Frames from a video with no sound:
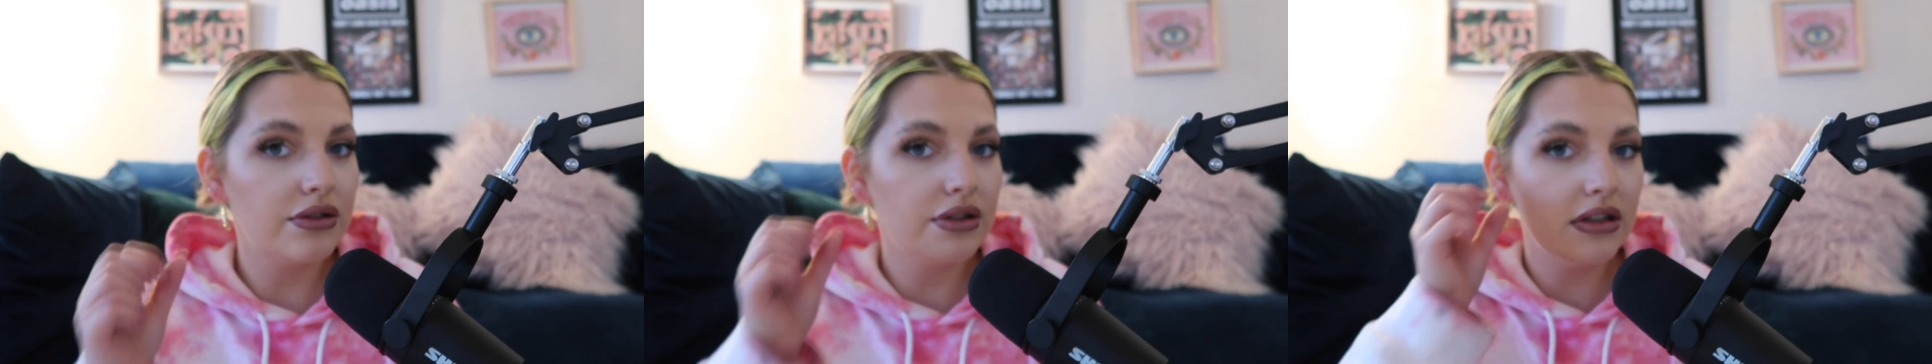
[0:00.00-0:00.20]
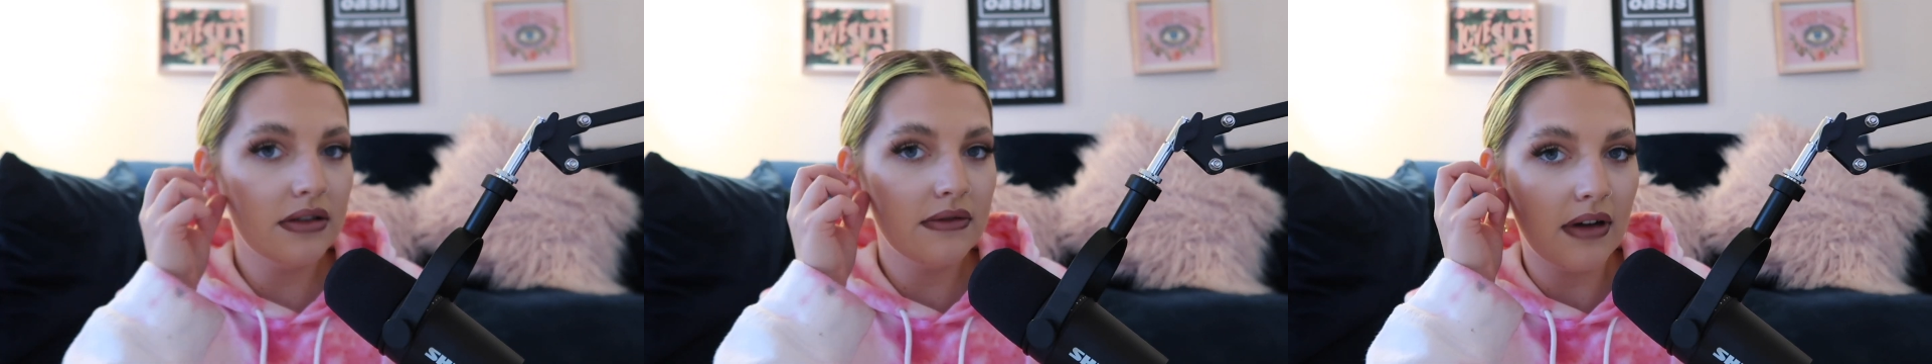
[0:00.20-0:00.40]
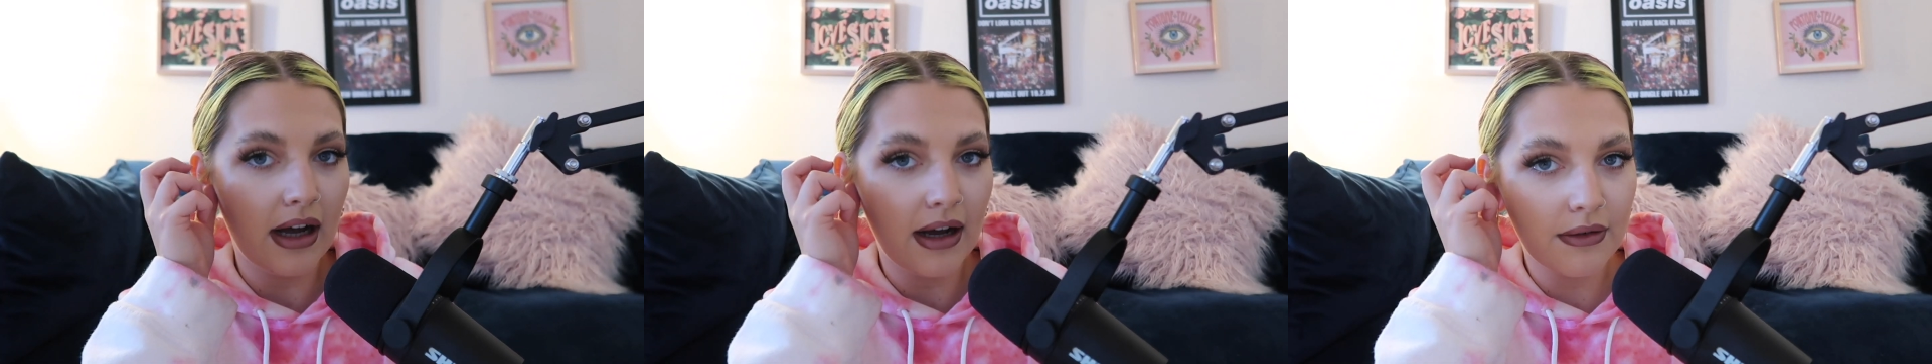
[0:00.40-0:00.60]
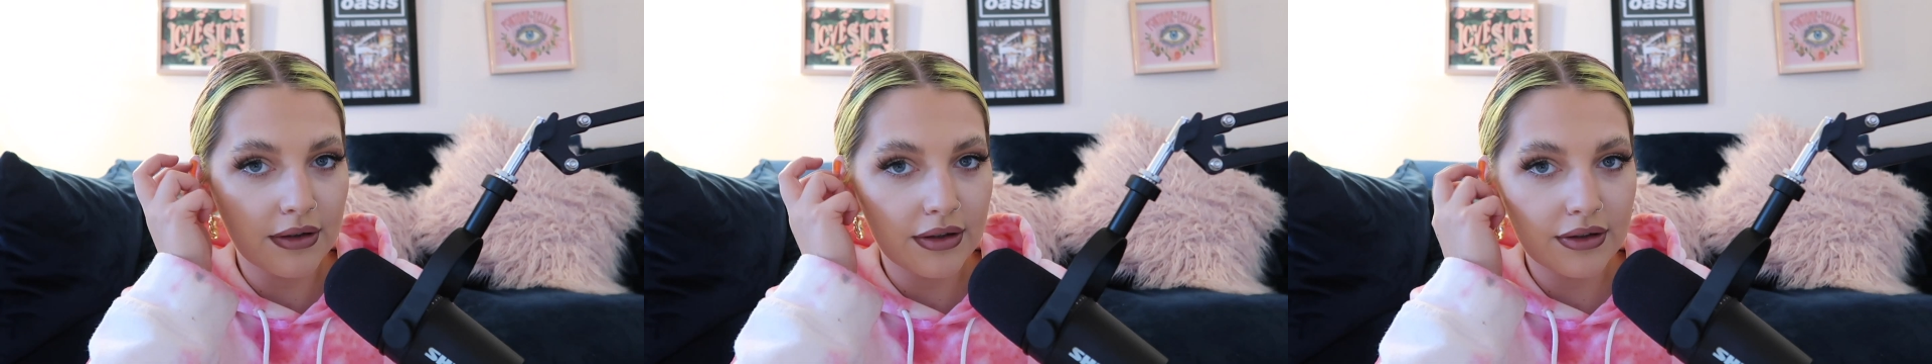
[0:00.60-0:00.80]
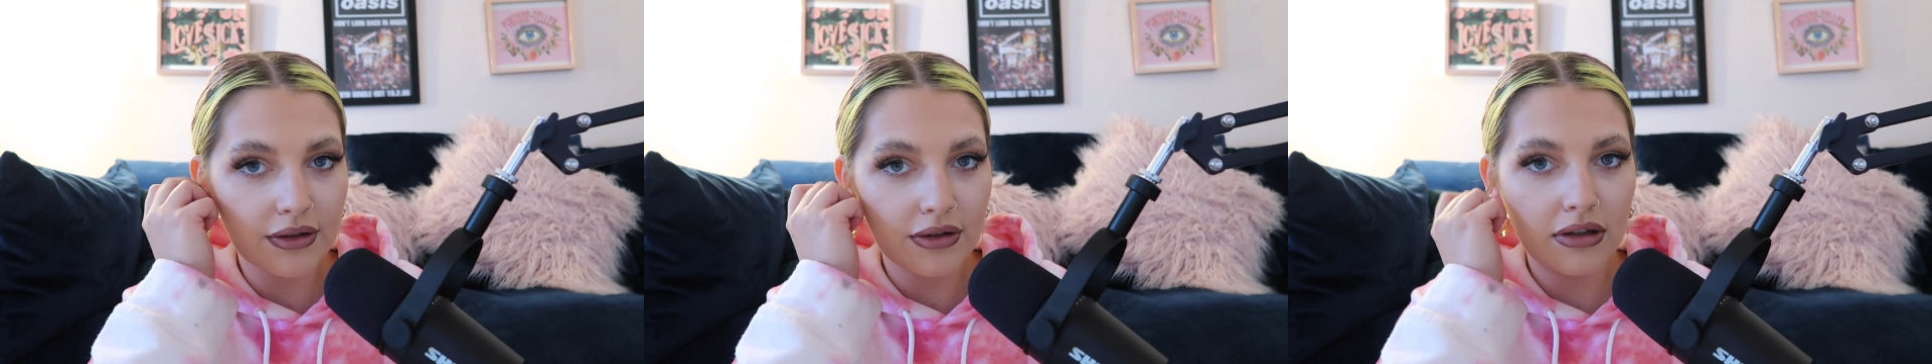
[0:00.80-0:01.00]
Do you know what? I was
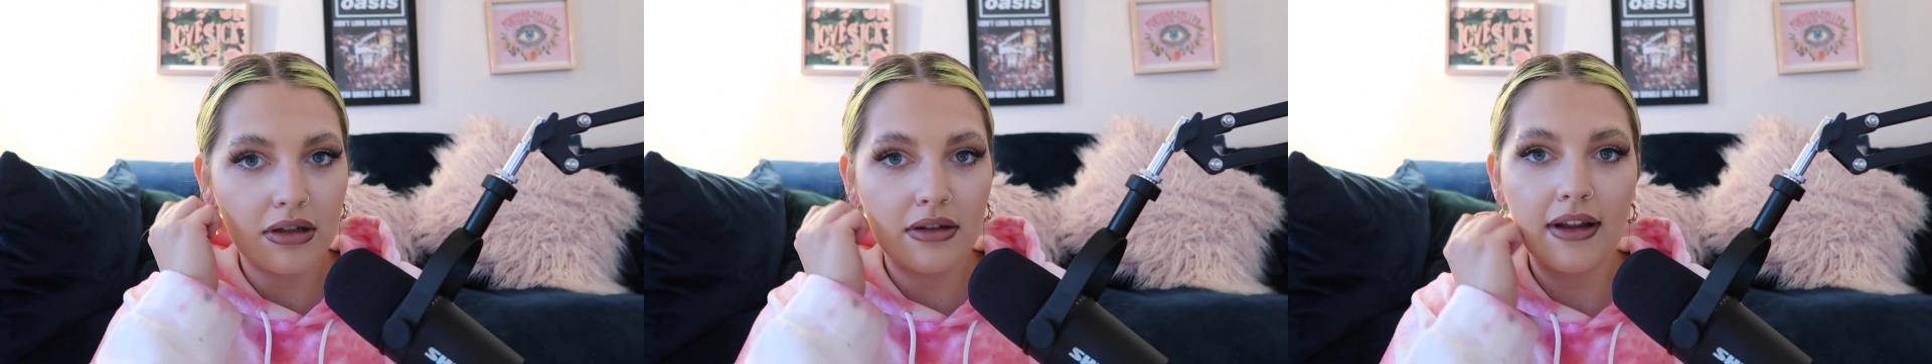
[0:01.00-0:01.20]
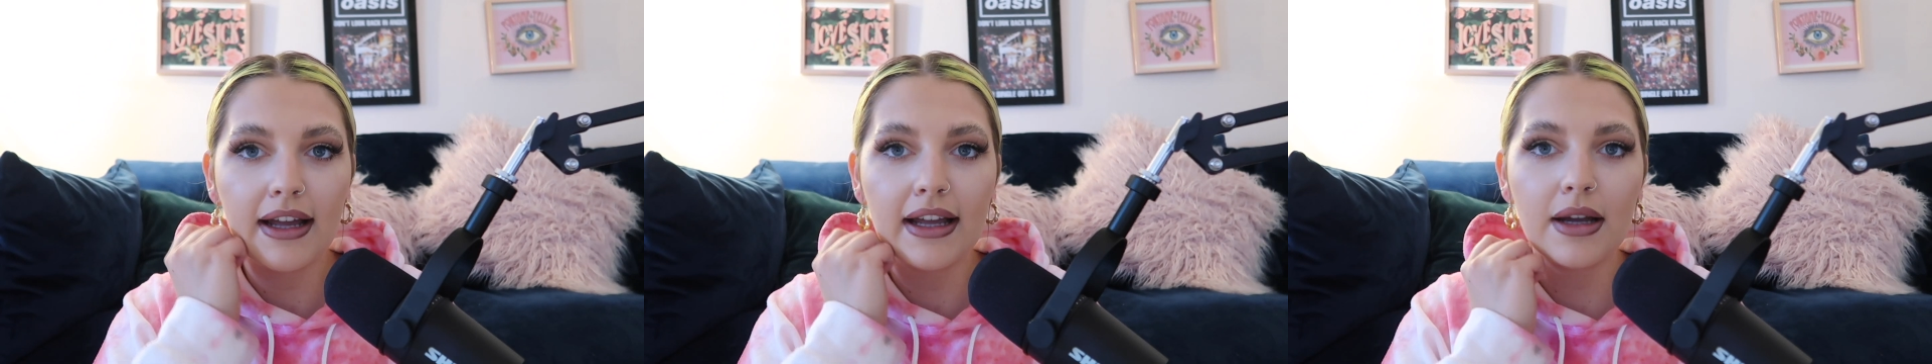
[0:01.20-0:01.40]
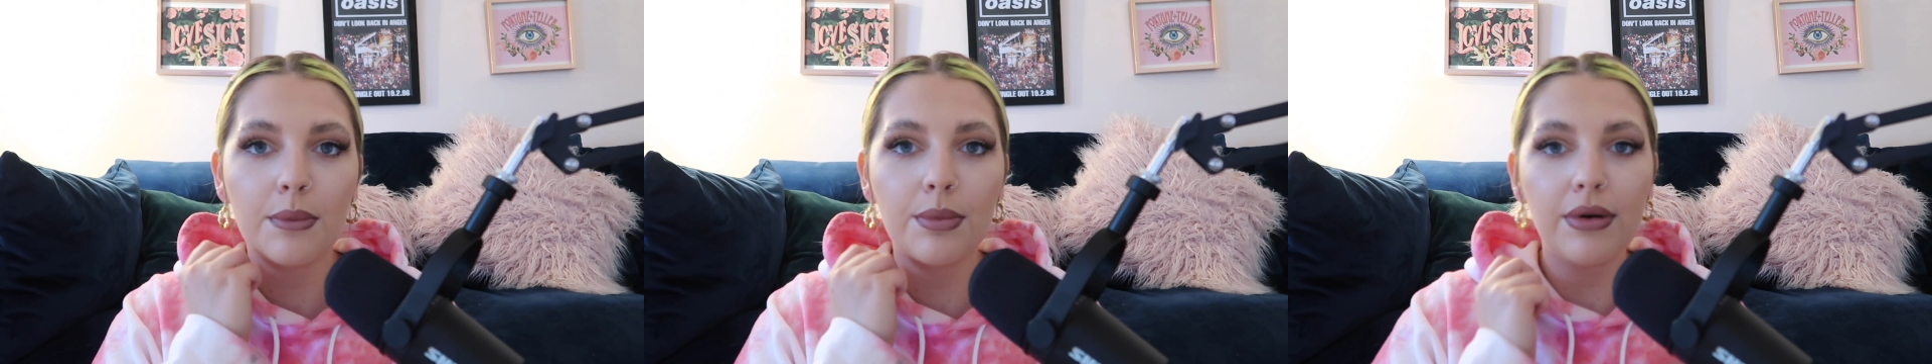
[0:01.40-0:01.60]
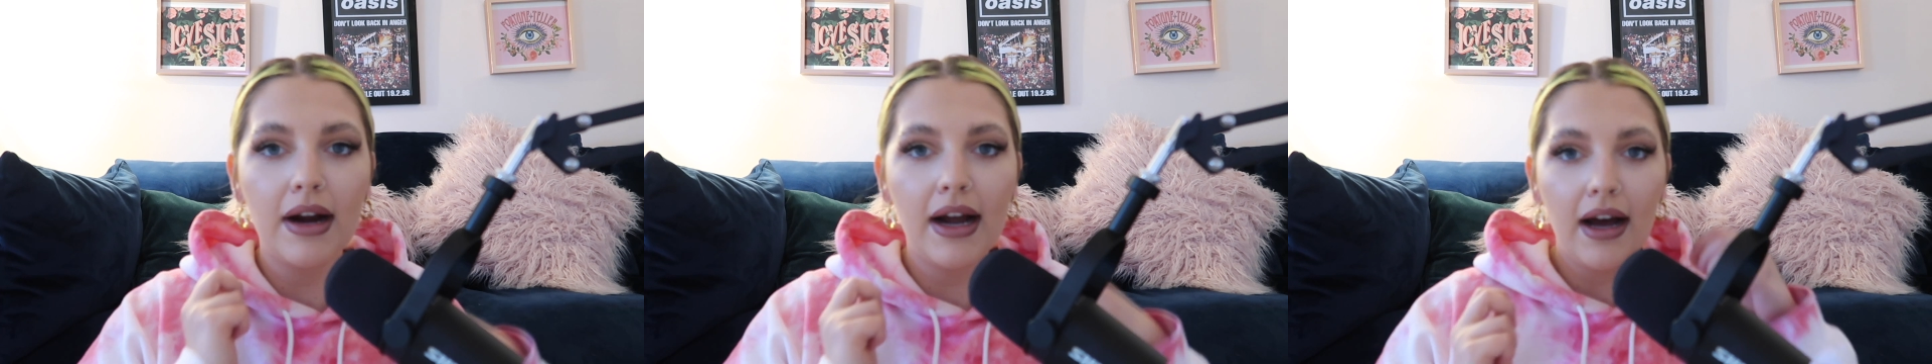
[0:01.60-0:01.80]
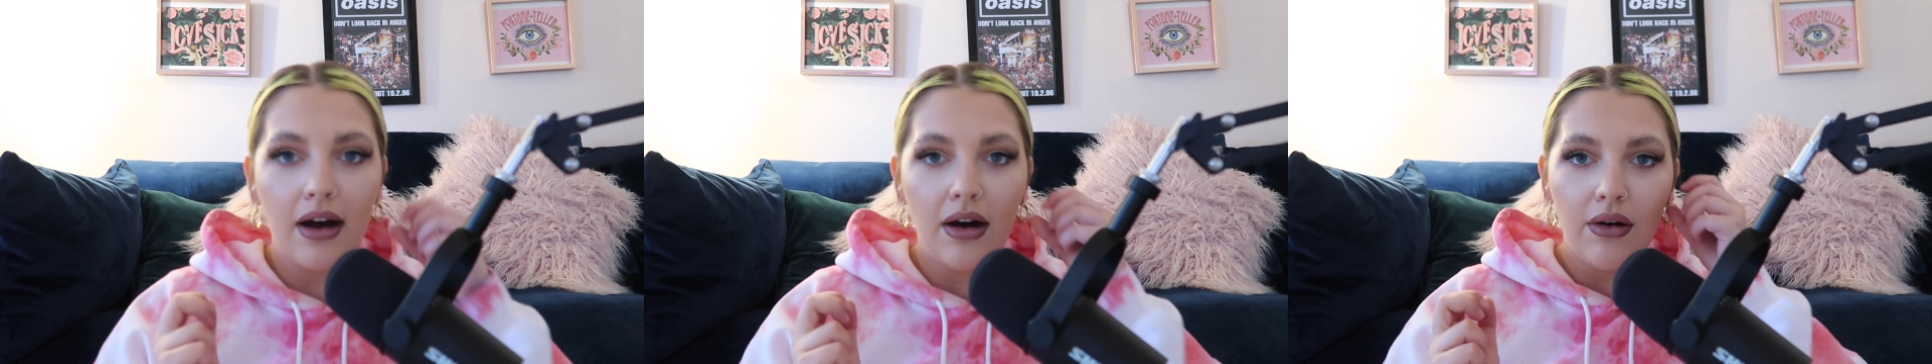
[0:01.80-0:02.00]
so
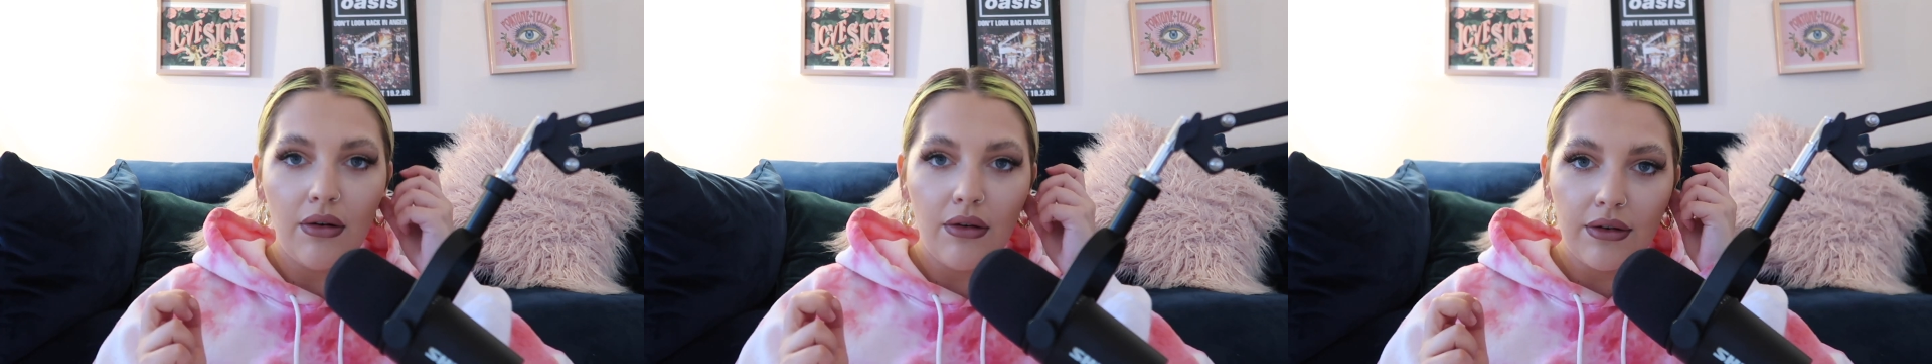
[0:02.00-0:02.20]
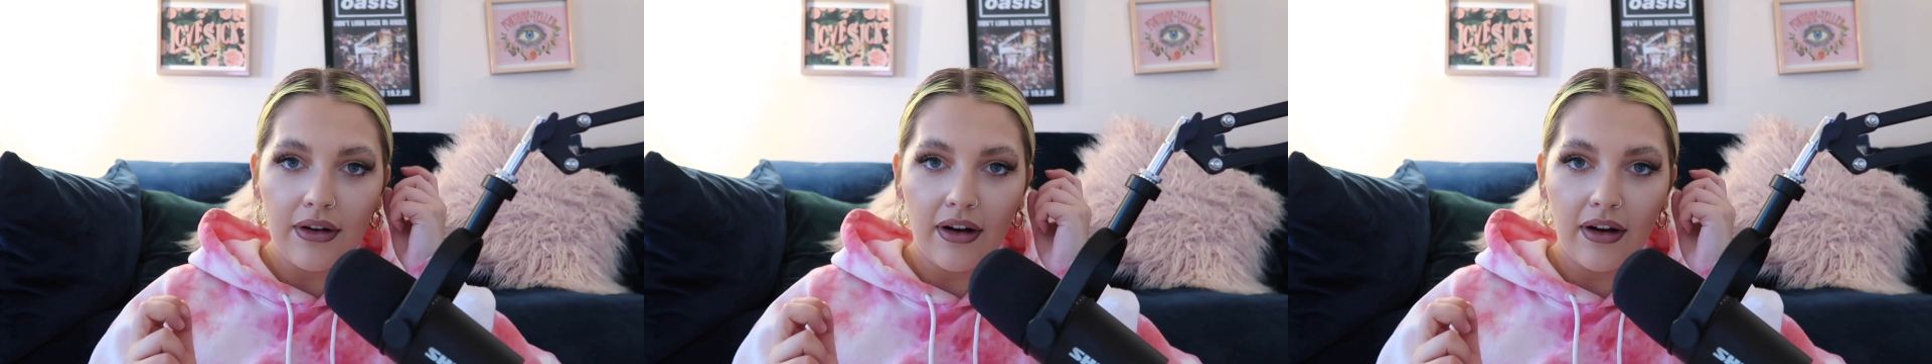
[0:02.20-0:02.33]
proud